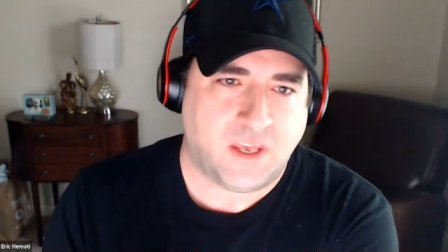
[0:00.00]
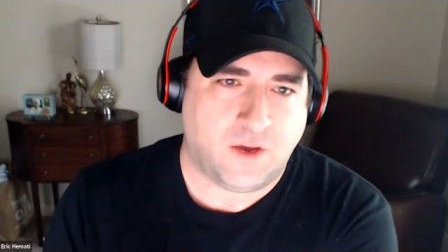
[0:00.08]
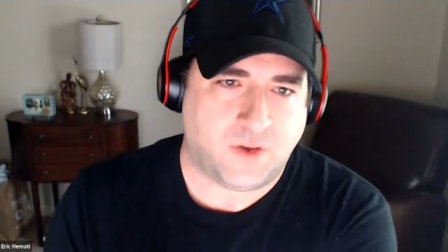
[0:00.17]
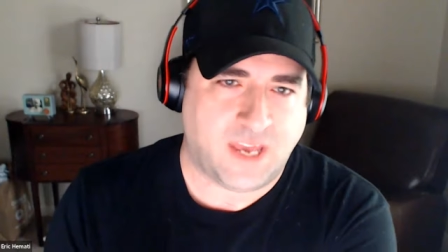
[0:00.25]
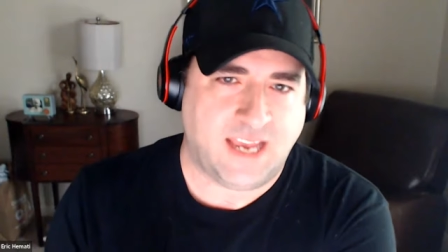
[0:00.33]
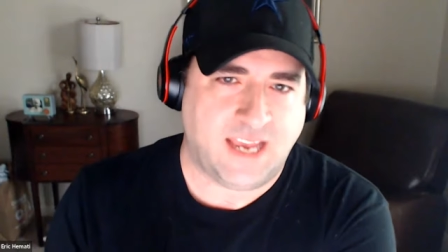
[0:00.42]

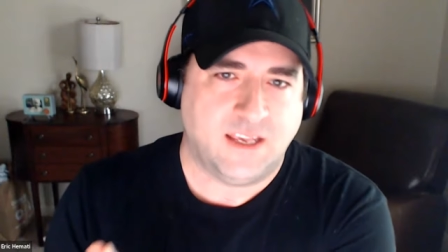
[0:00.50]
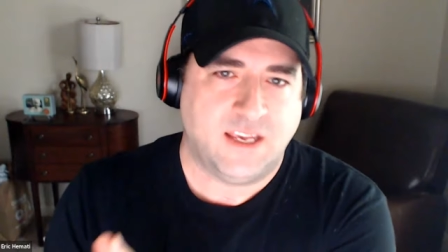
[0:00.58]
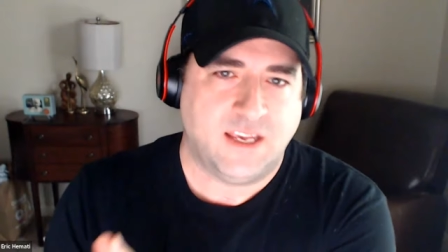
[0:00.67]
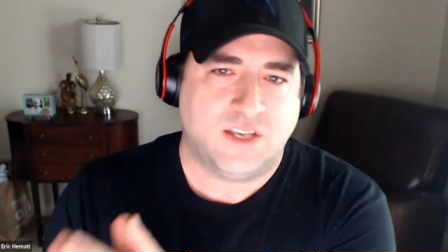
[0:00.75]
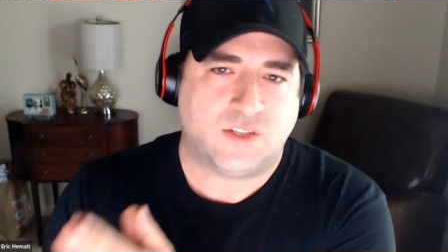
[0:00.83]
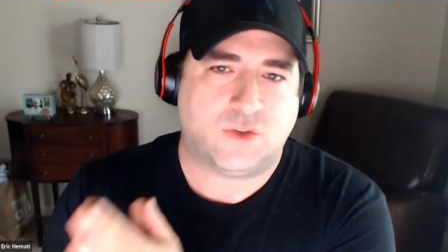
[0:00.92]
okay
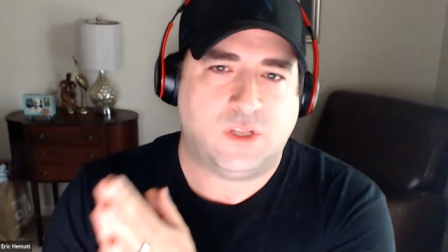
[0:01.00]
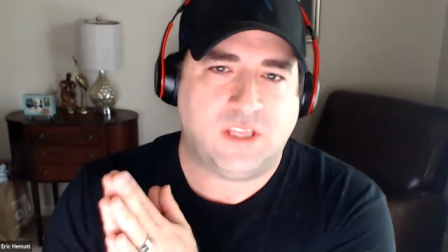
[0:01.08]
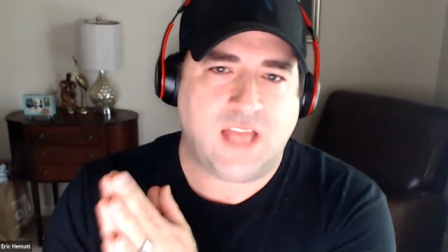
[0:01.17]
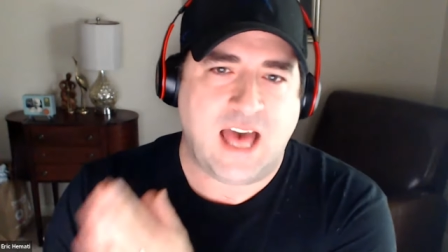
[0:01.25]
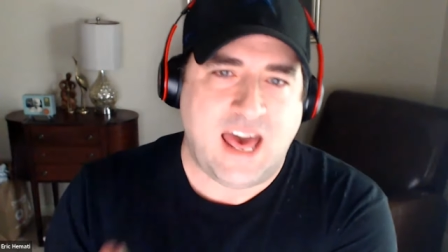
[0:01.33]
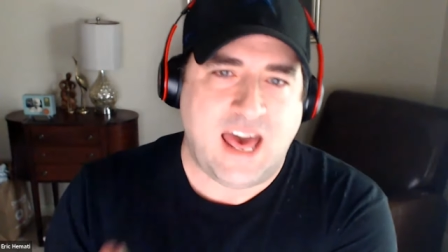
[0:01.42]
so a
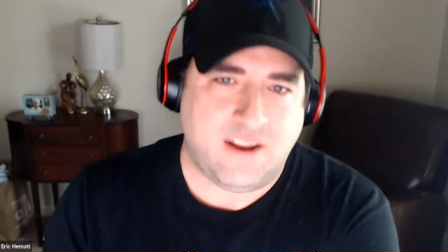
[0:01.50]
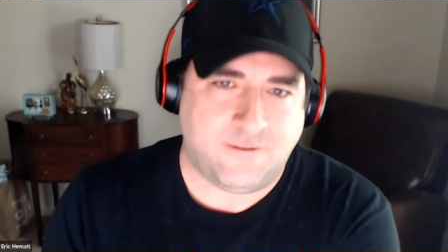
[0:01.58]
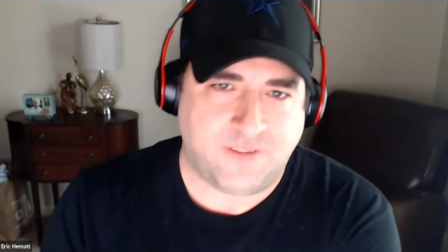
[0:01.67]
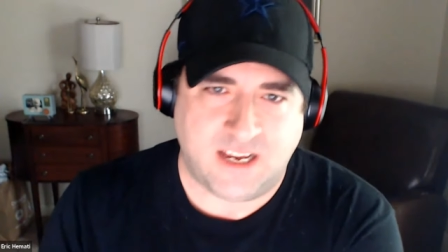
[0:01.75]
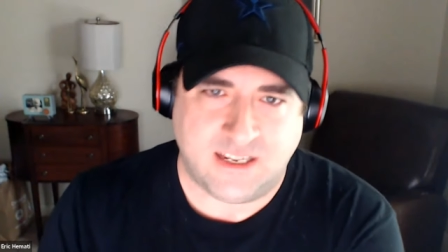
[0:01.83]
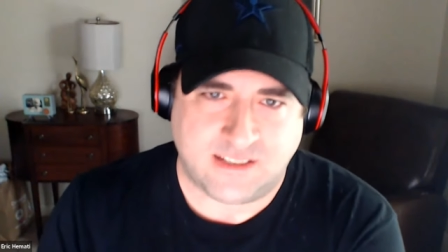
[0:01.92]
lot
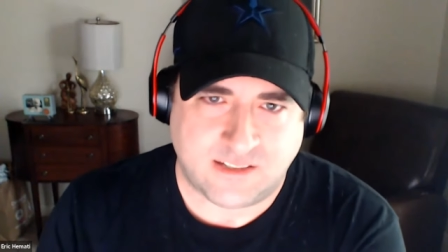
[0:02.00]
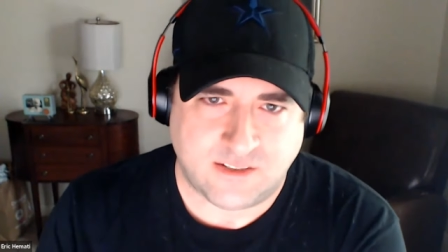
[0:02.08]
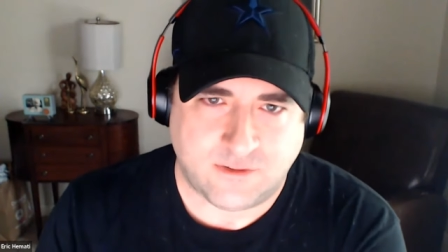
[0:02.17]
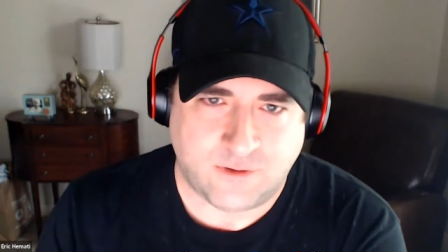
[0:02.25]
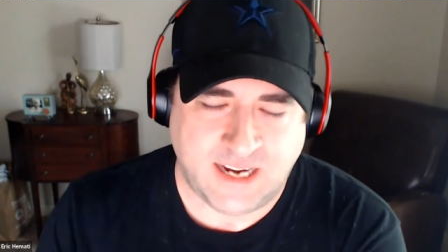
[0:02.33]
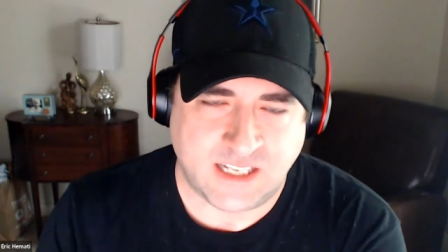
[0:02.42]
of us
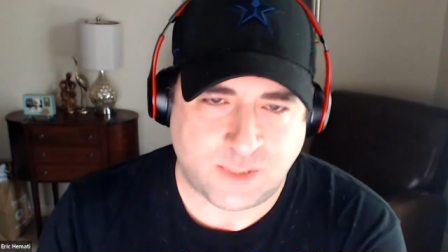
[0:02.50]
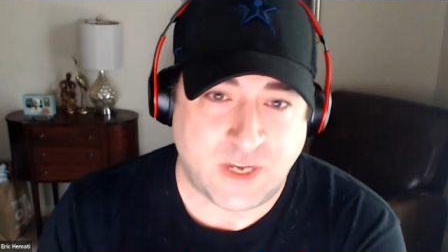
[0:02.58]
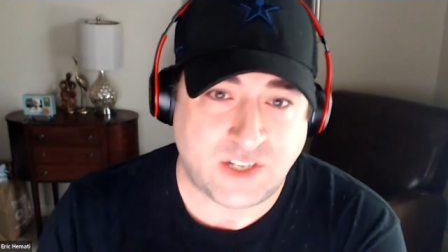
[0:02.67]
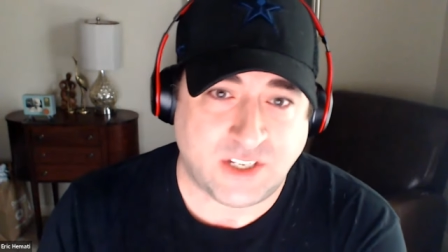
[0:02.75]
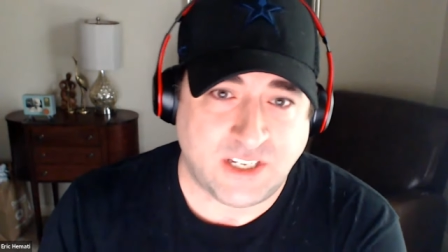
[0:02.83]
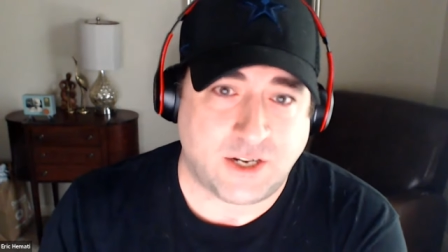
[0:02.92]
right
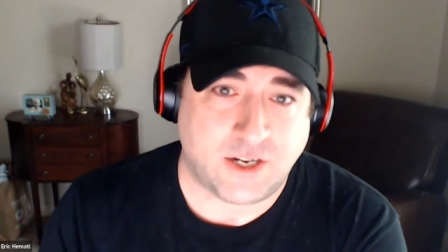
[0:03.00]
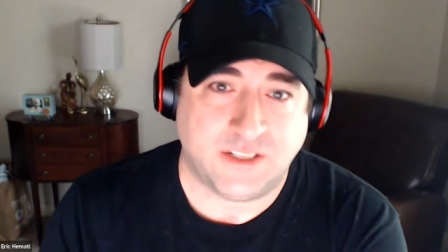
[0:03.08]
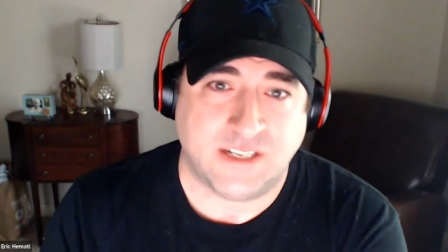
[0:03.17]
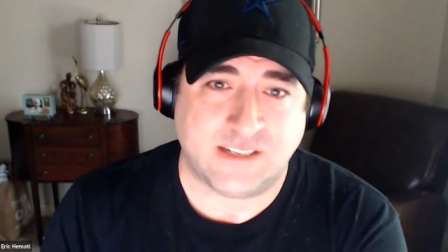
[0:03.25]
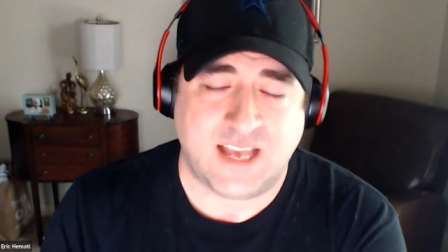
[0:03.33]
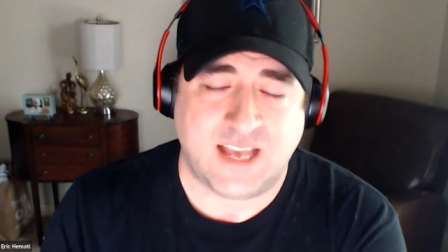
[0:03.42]
especially during
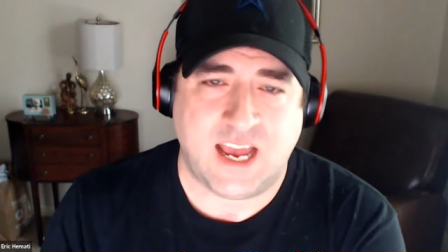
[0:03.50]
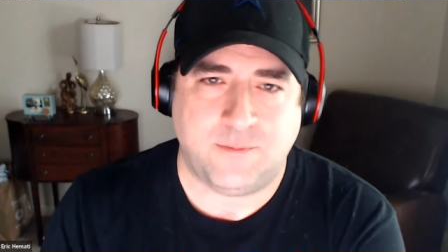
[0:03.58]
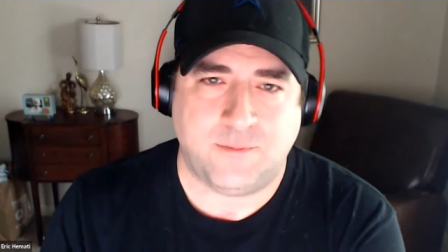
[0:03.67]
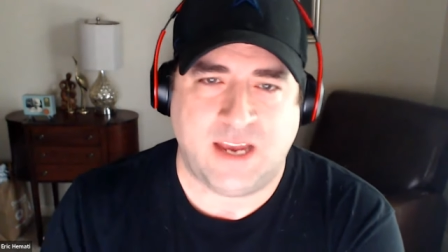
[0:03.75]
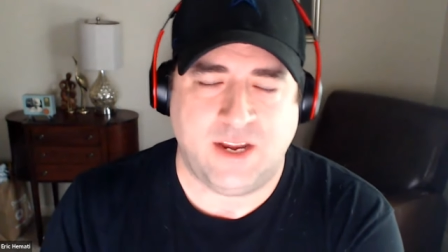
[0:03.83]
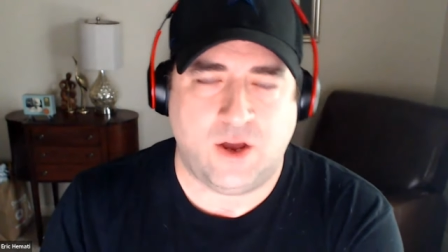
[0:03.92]
this
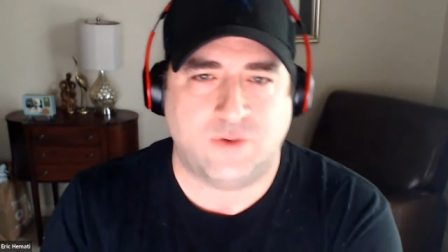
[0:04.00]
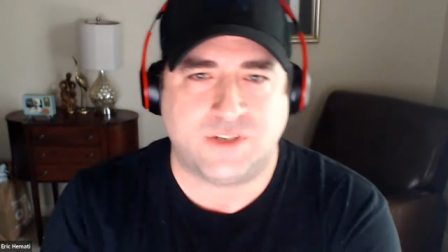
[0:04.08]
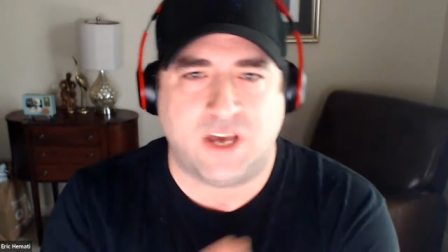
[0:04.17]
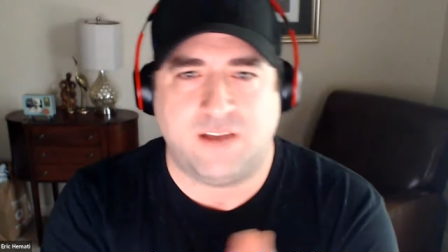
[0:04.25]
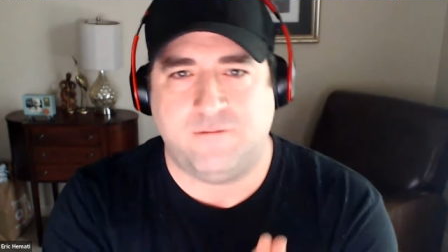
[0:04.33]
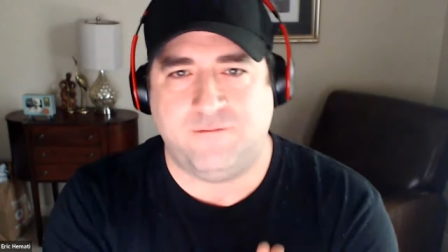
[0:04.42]
time i know i was
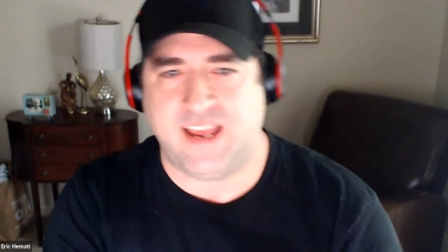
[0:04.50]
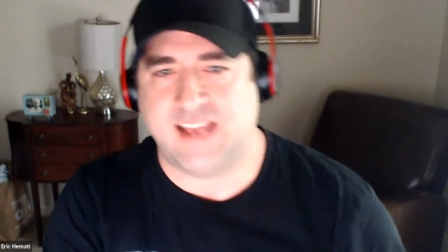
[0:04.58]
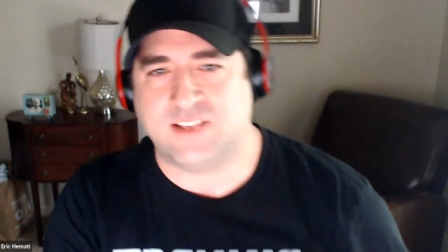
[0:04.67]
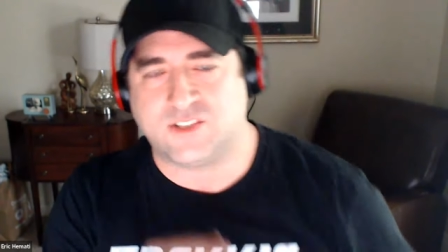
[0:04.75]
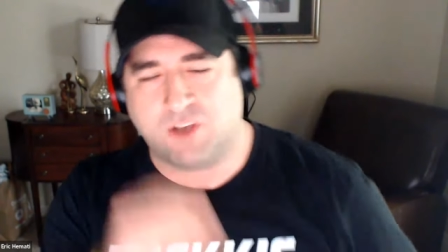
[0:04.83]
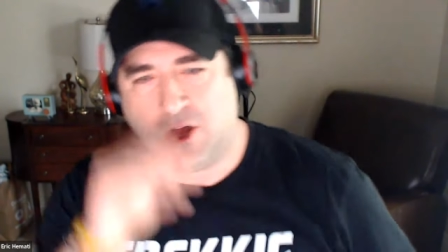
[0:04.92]
on van's